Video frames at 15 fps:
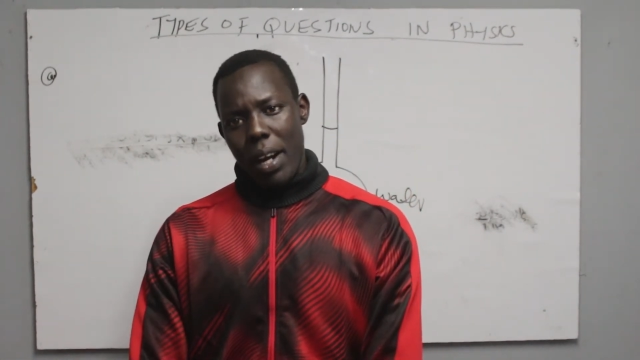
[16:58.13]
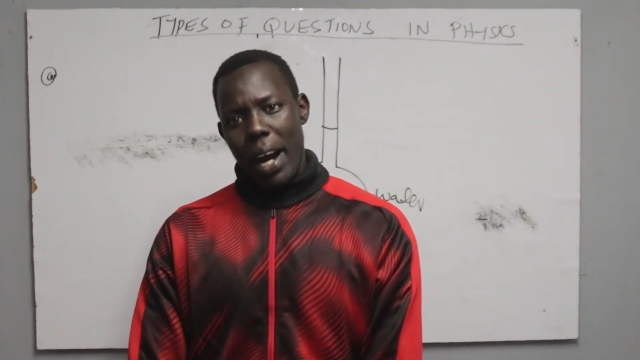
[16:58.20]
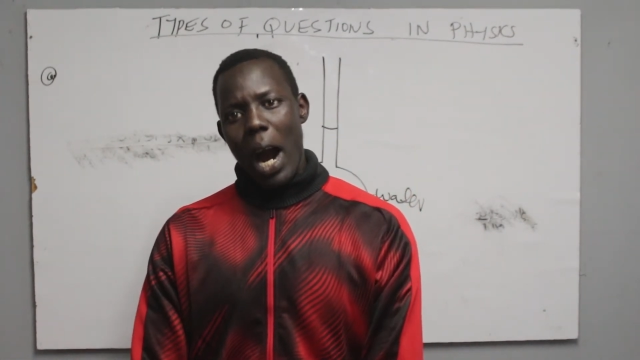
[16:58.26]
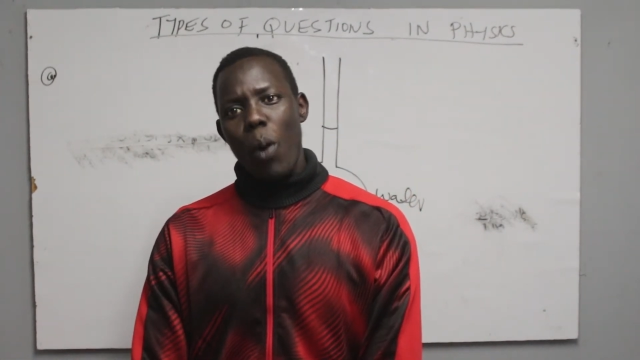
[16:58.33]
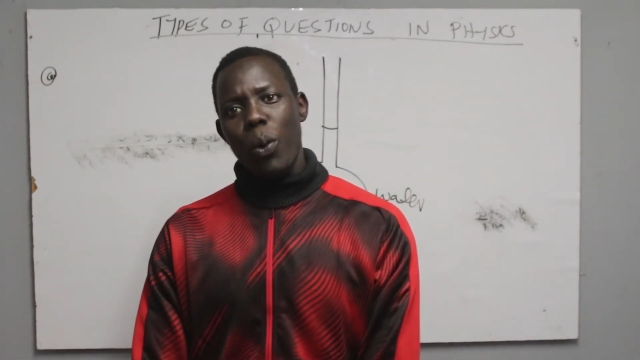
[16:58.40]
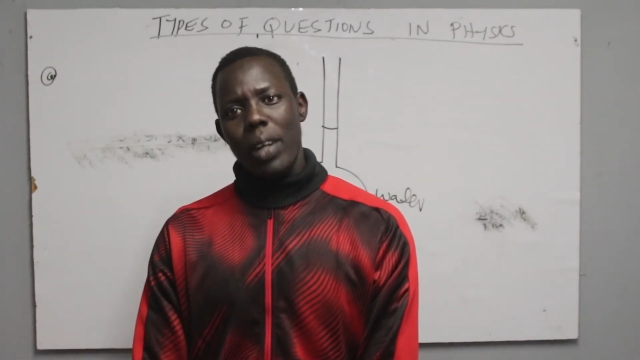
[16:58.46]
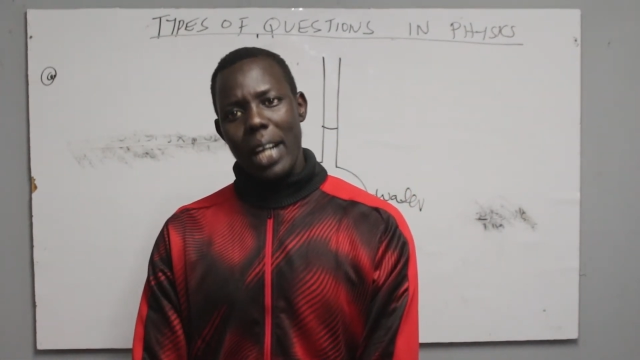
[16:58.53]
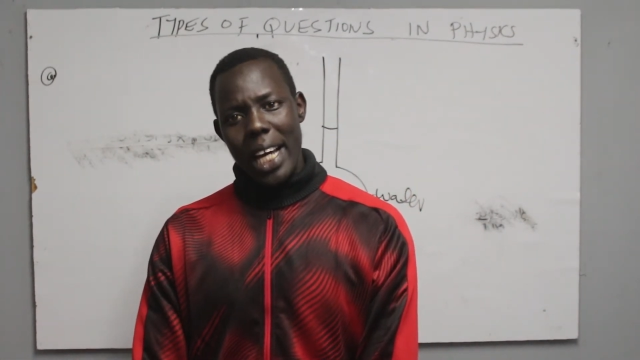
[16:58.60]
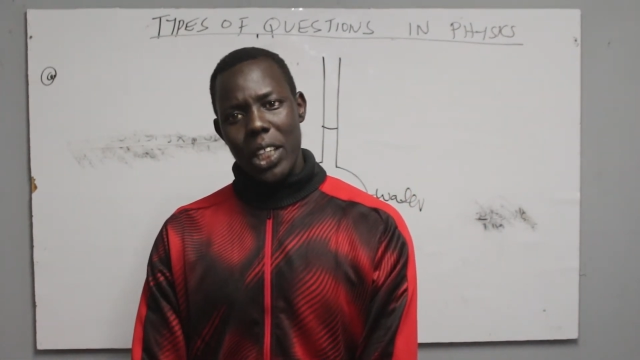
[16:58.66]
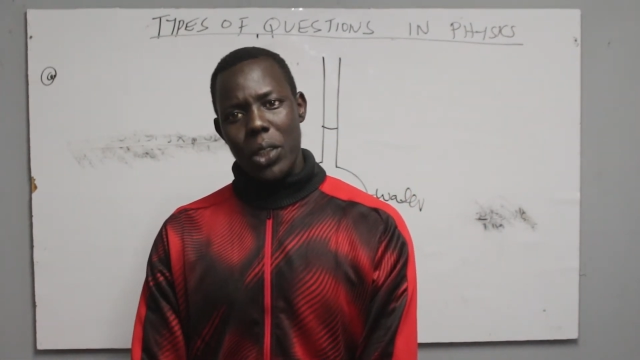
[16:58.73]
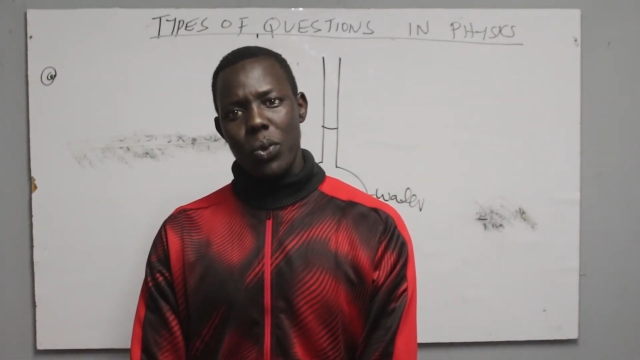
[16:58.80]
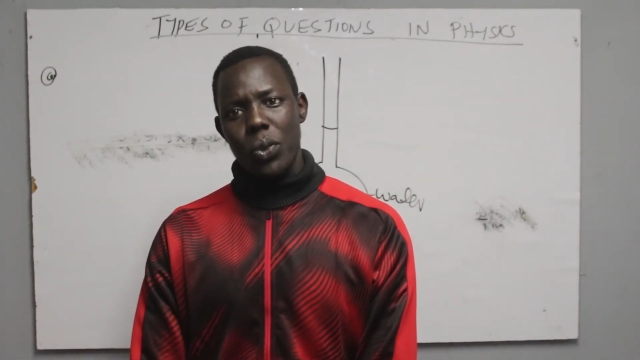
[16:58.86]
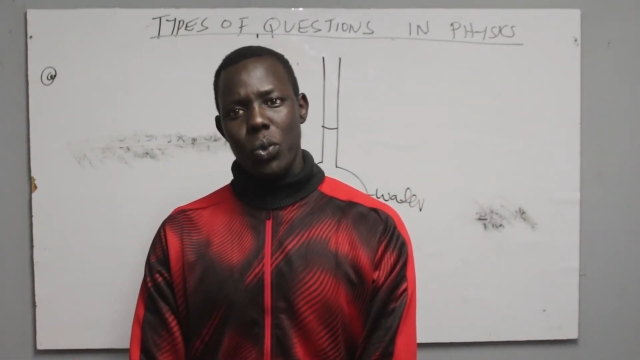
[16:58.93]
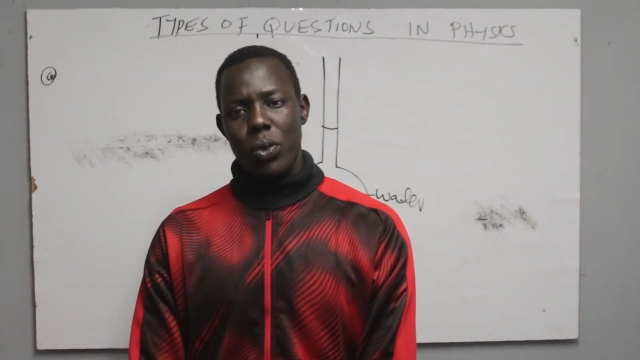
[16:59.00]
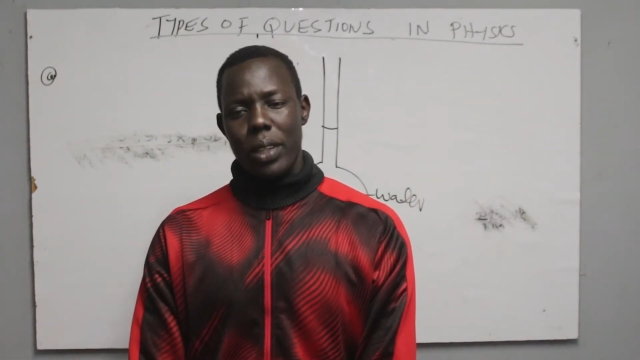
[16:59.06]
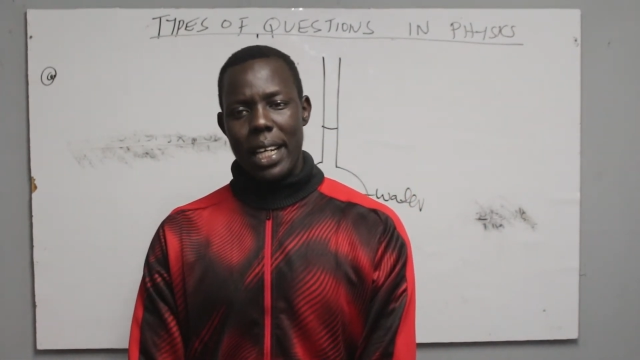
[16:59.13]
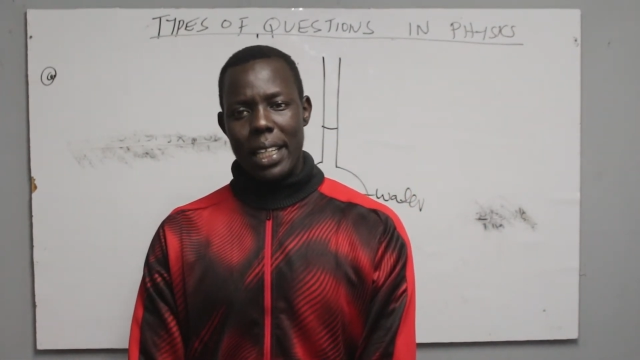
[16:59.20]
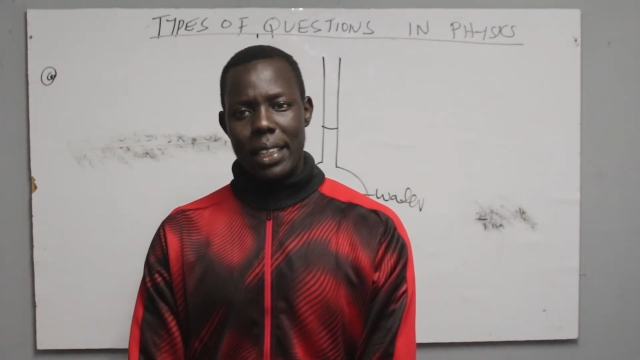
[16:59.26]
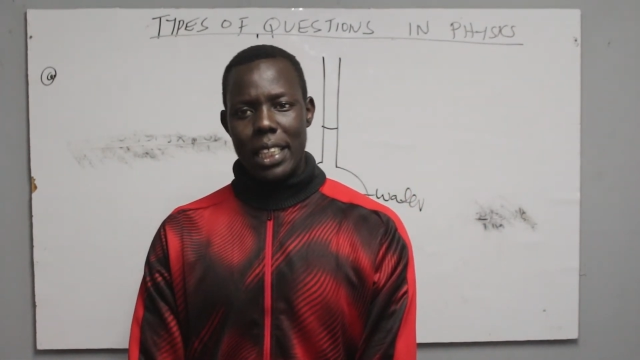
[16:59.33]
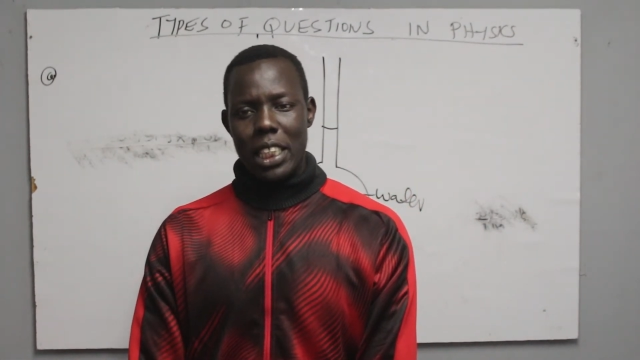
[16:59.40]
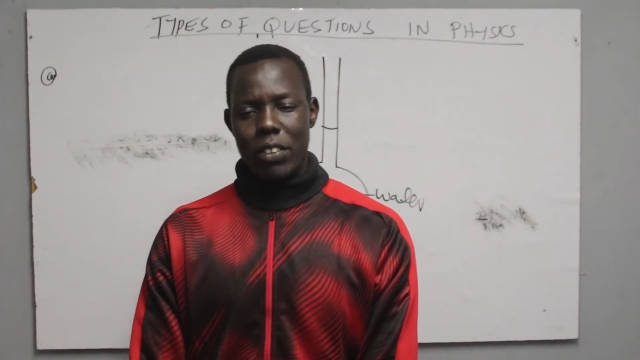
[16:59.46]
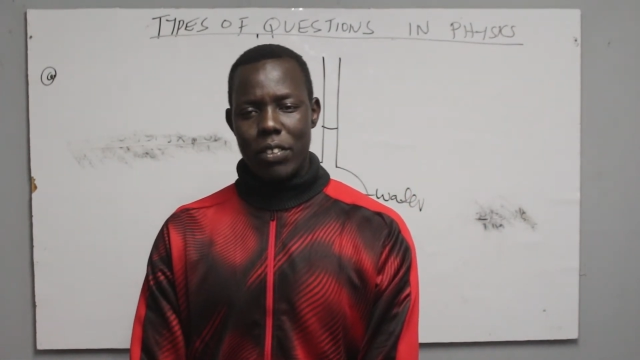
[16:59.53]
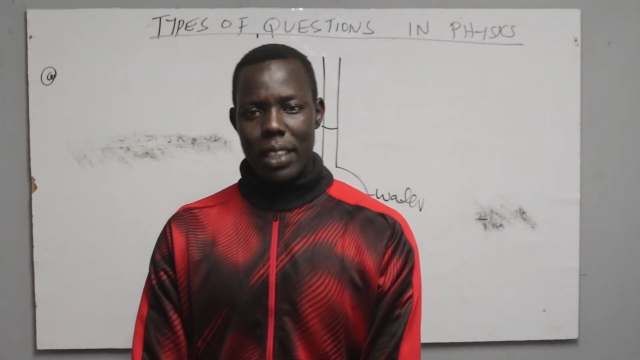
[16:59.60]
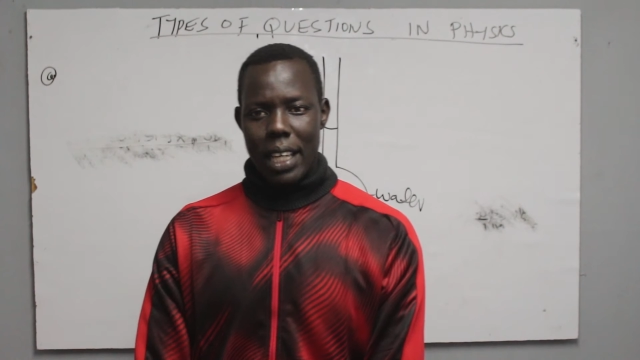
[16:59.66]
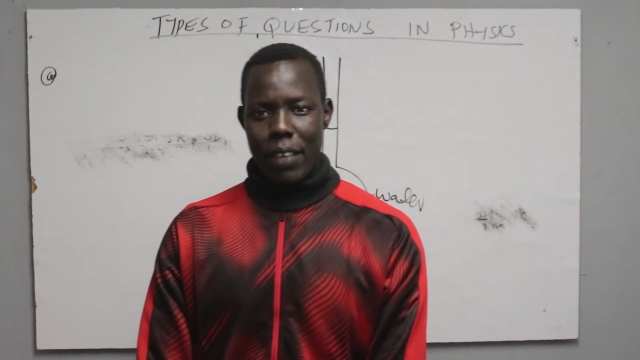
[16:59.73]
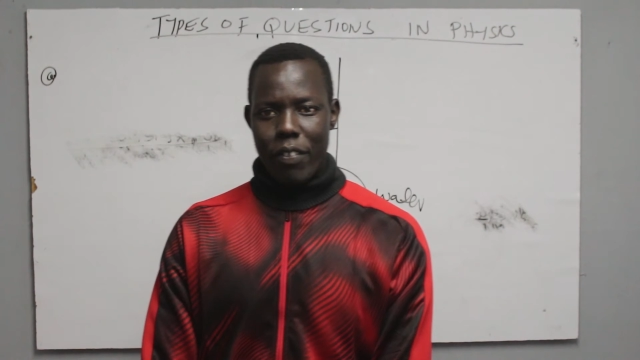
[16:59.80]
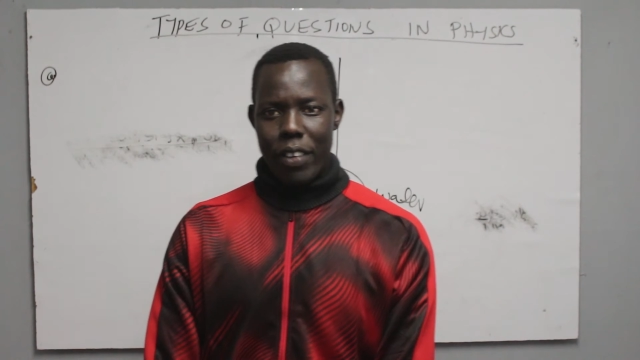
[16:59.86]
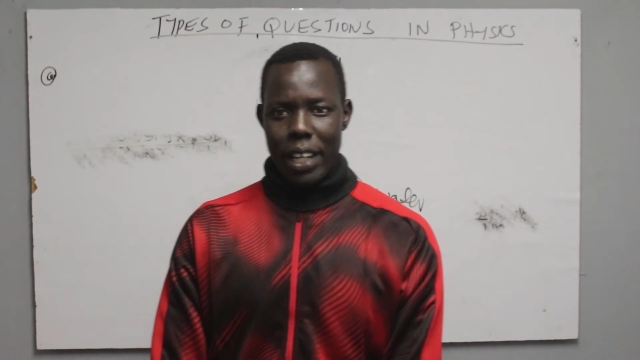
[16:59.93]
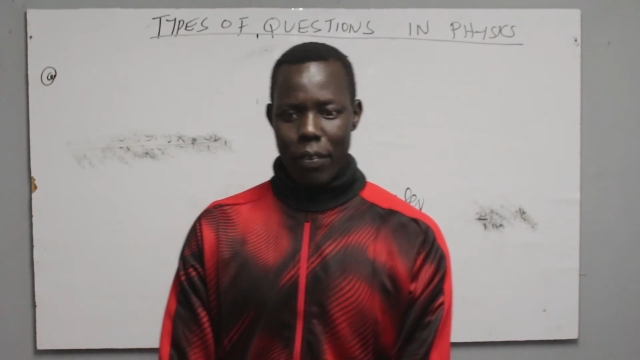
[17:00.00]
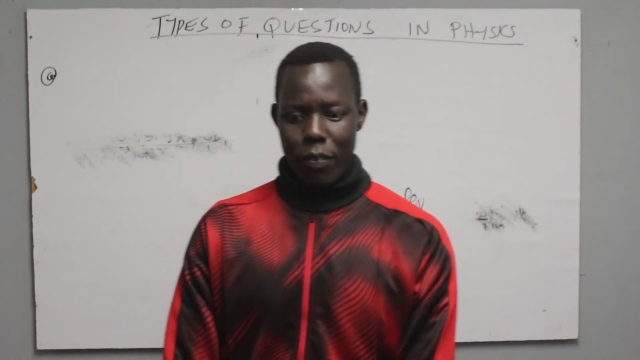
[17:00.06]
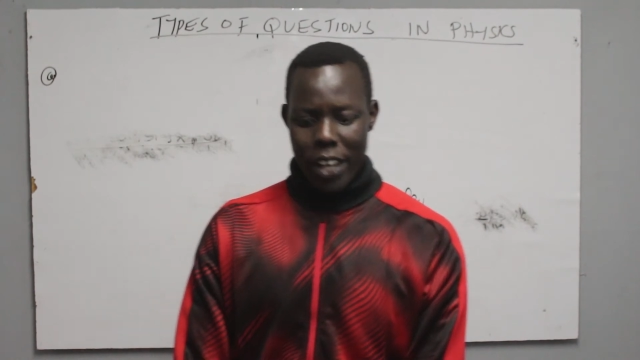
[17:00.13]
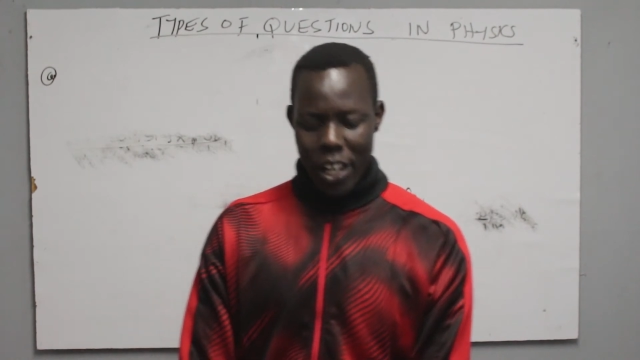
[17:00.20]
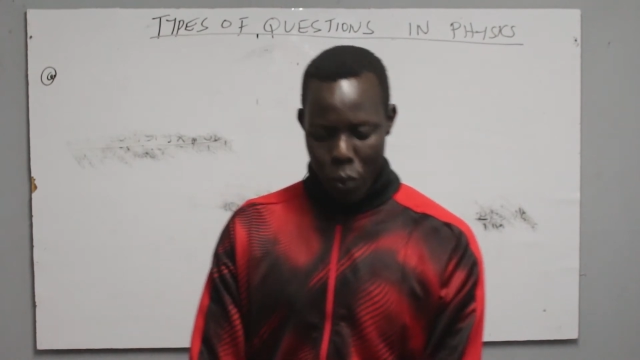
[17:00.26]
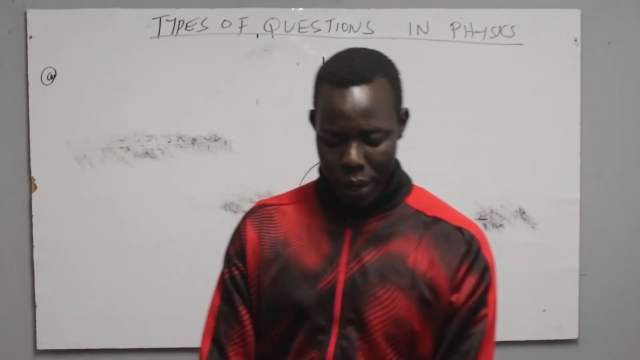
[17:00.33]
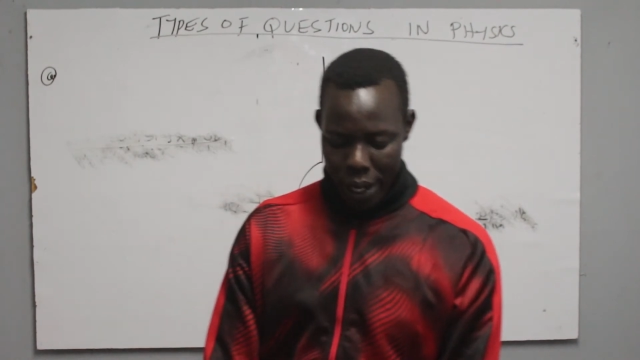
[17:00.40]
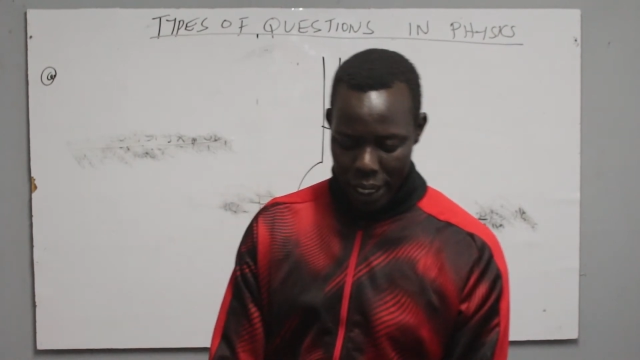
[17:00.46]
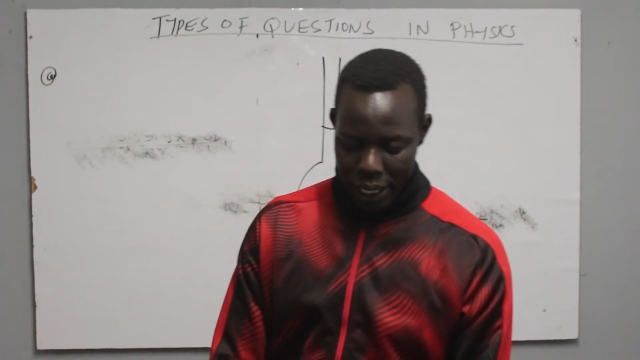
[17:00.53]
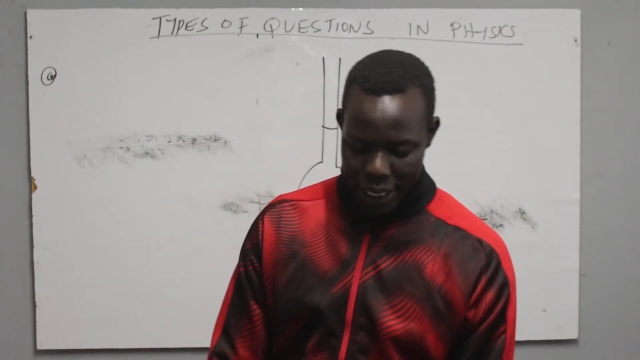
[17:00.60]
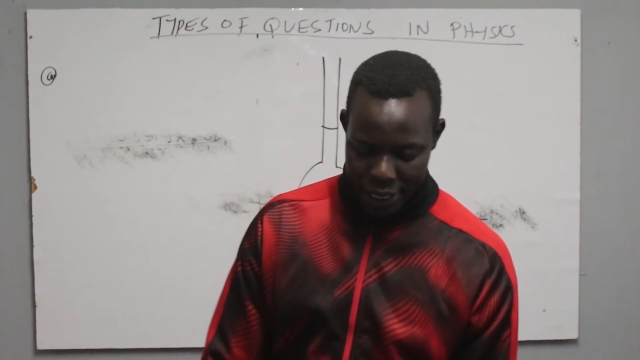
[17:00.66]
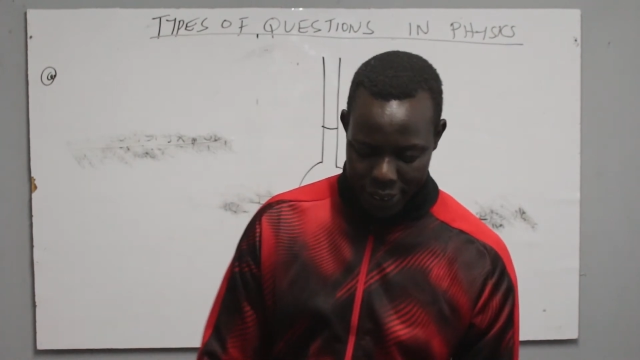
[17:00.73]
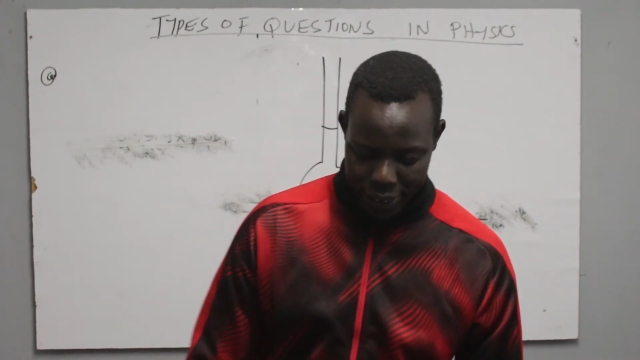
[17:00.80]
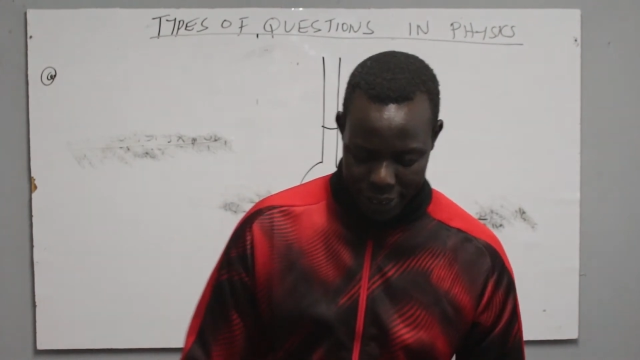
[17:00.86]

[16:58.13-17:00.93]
I would like you to get this evening very well is